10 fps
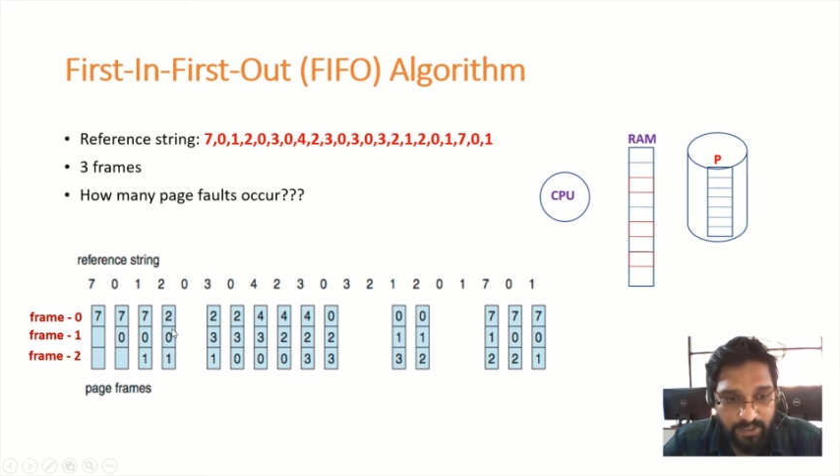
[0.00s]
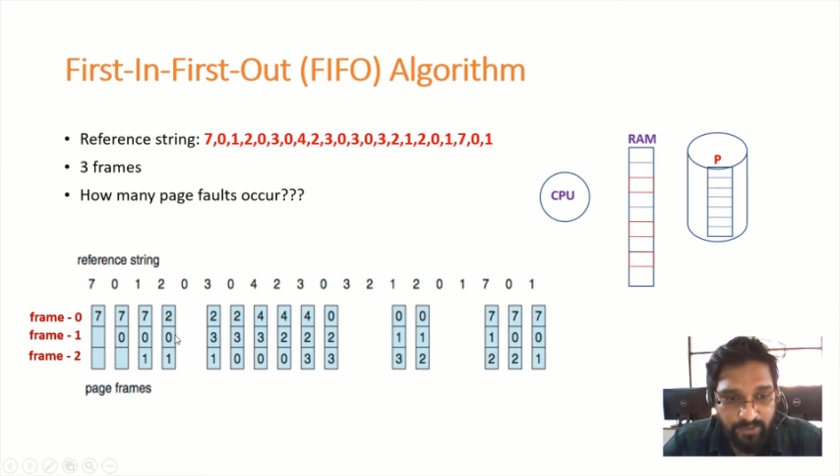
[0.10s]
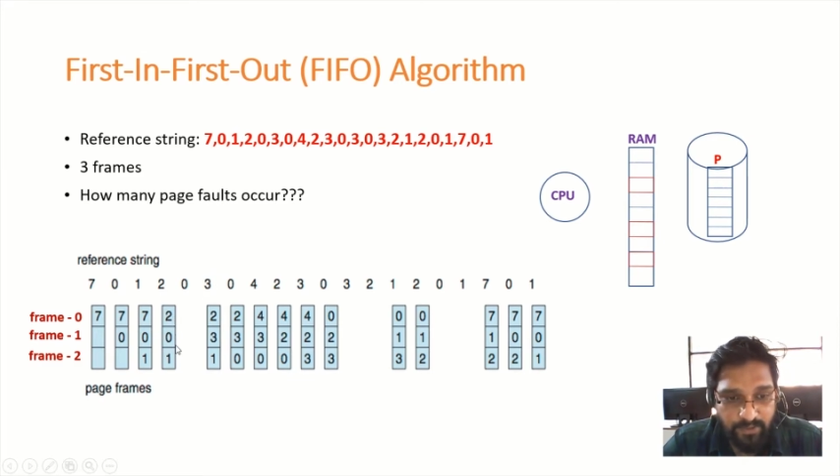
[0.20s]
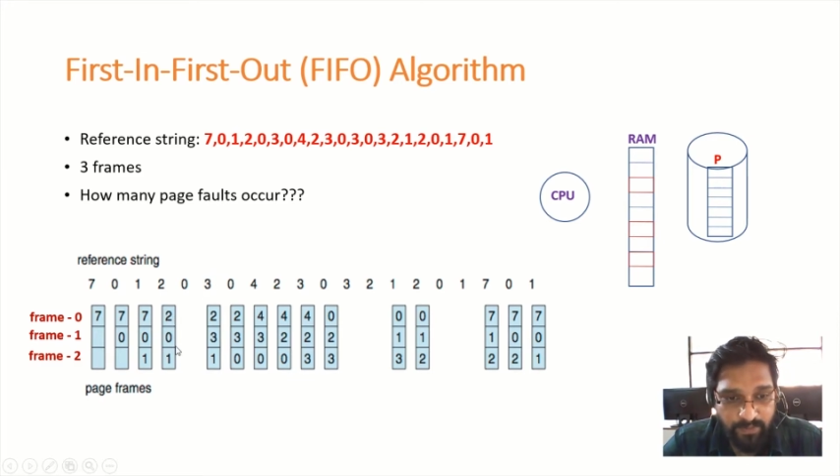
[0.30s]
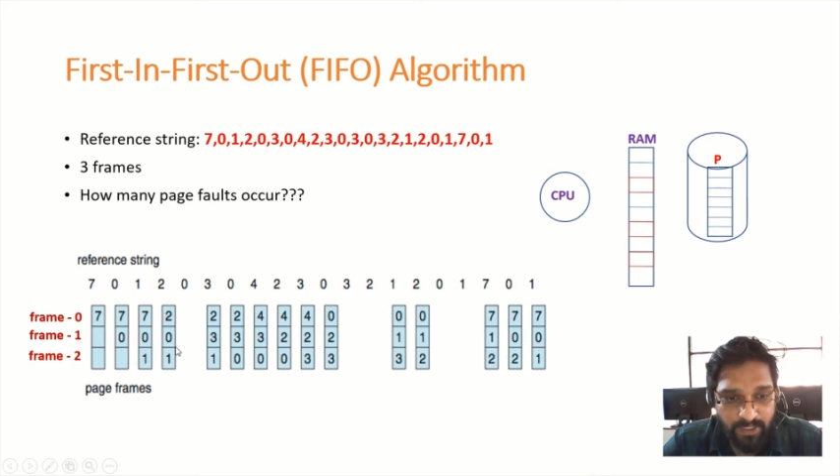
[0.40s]

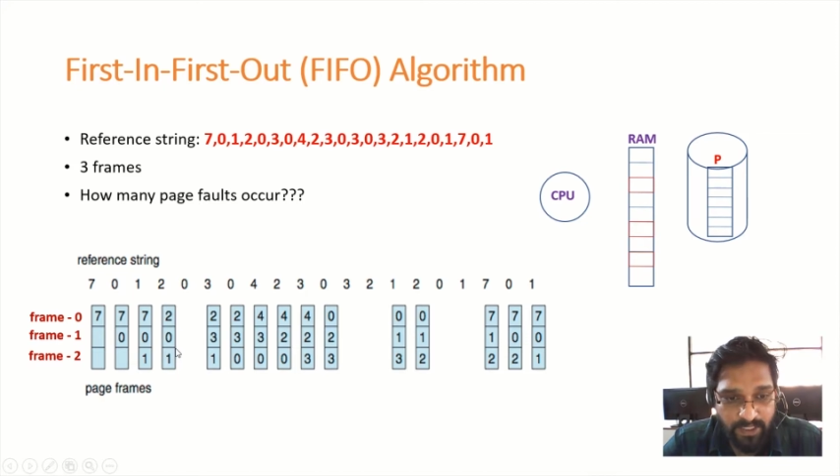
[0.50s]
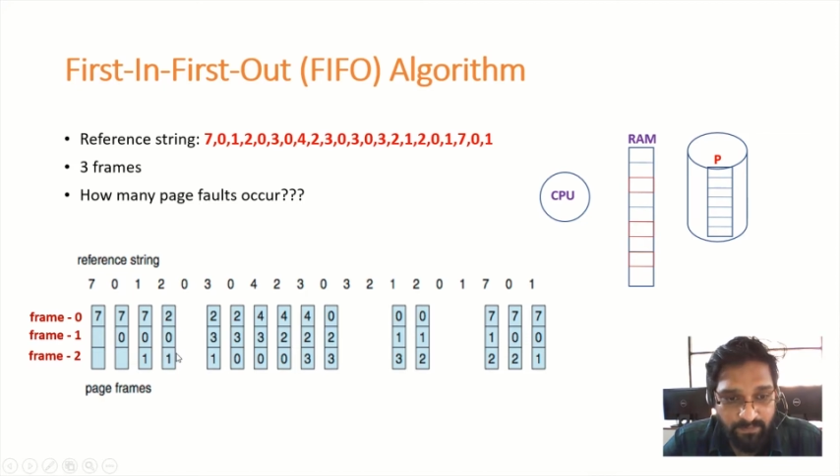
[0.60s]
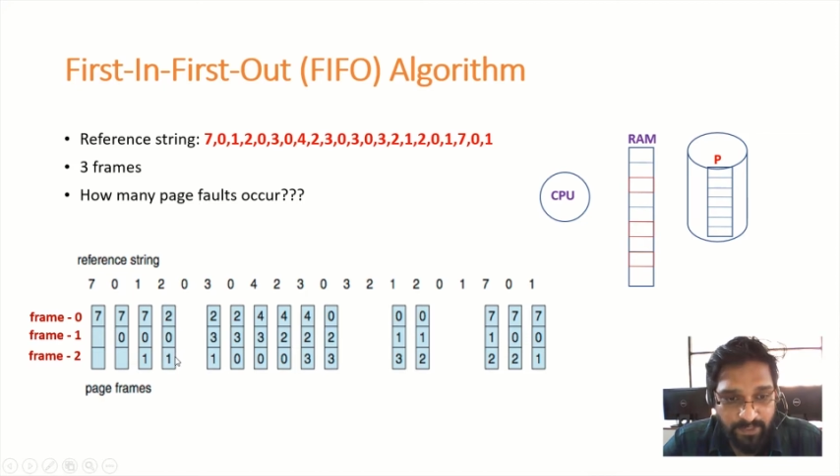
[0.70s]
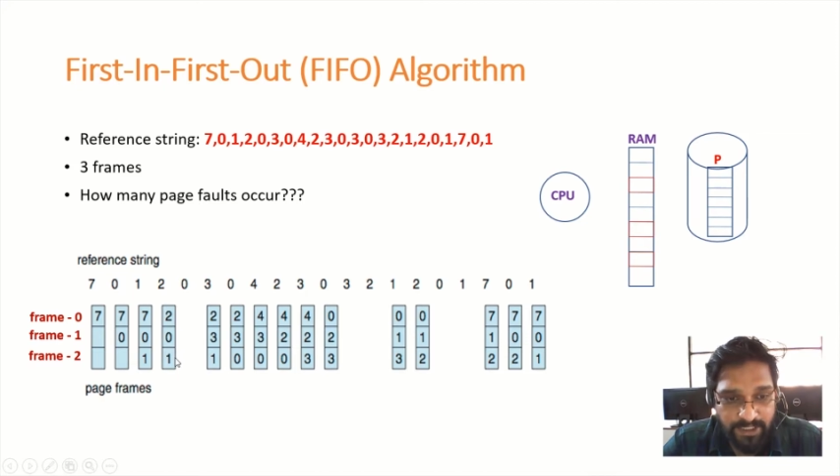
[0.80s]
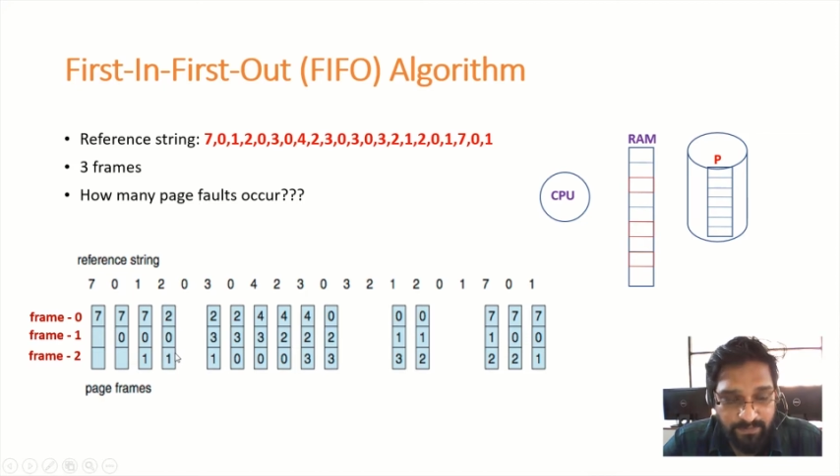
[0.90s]
should be
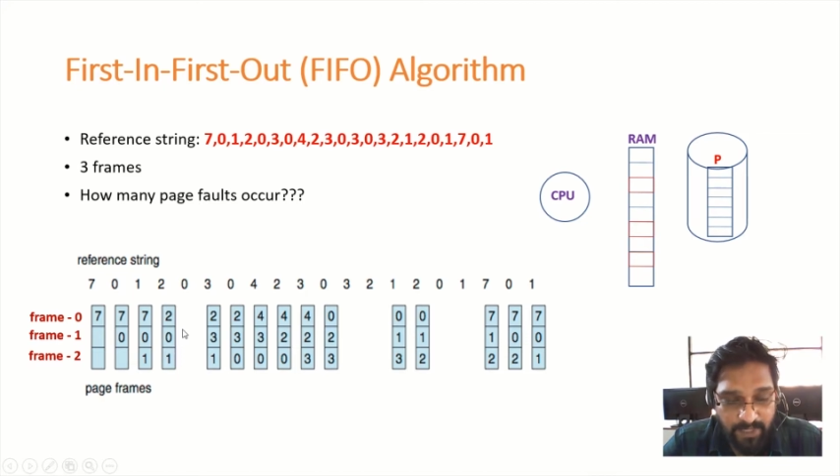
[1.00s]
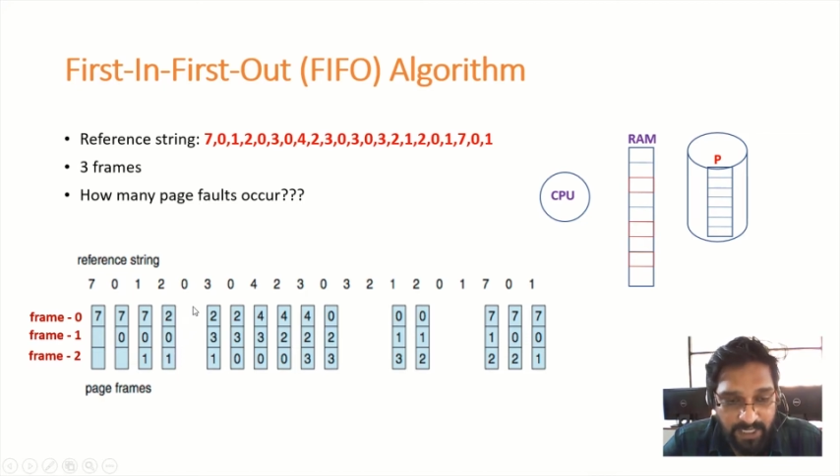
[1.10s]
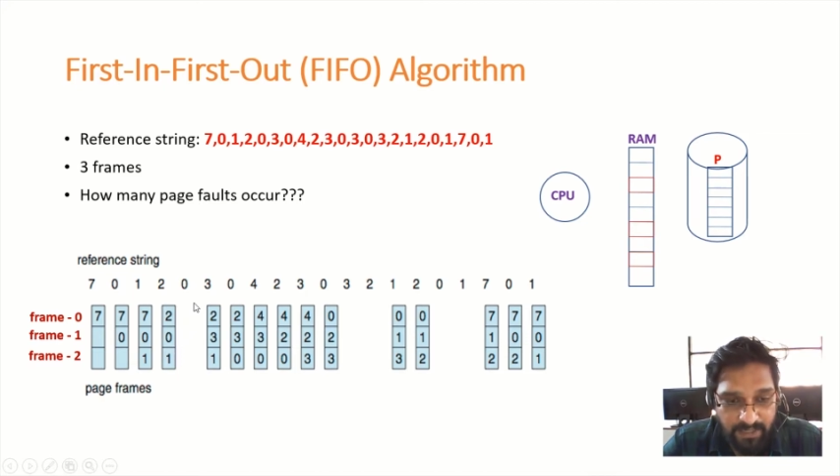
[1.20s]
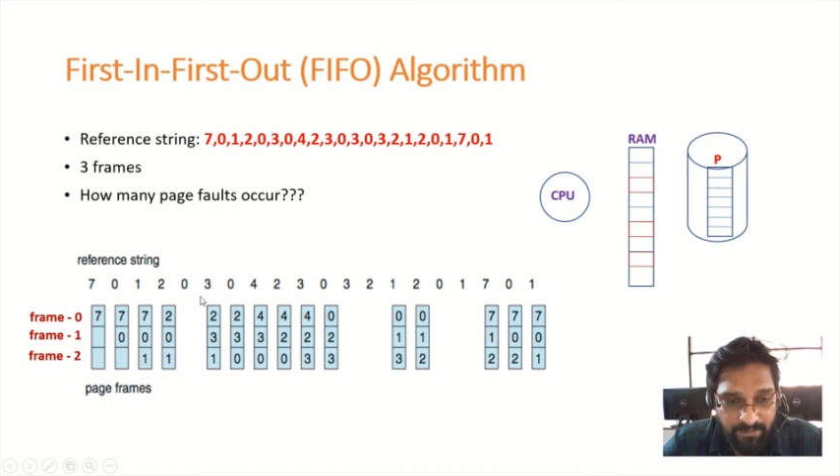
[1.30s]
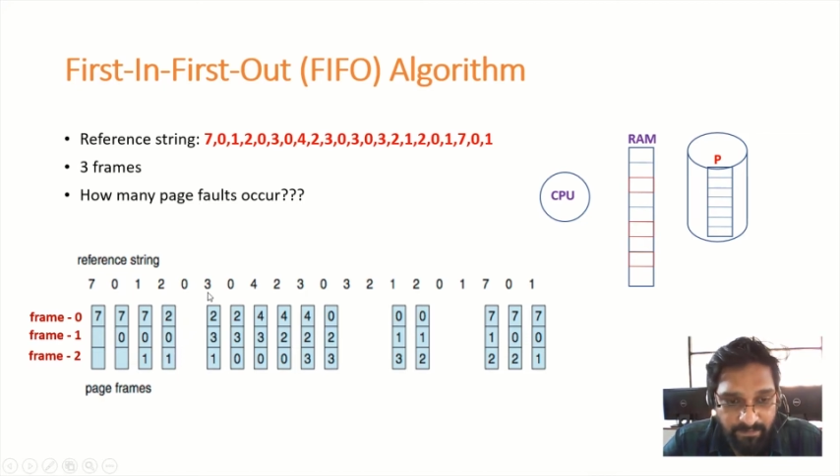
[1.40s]
replaced by